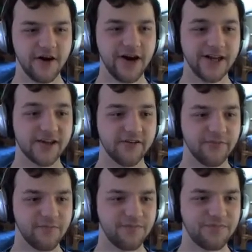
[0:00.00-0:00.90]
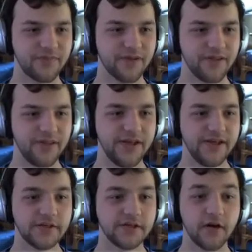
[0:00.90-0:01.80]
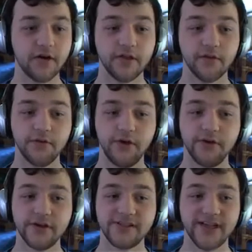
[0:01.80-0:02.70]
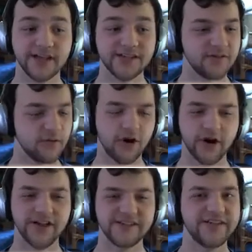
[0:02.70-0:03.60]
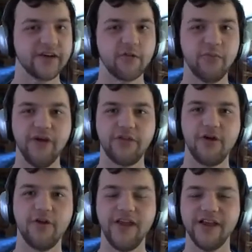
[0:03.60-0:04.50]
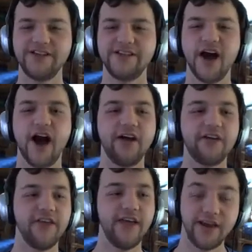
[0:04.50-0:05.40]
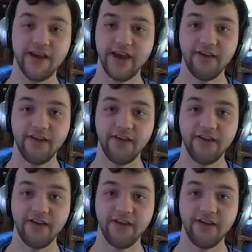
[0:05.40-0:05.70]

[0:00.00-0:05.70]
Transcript: Alright, so these are the units that are going to stick with me throughout the entire thing.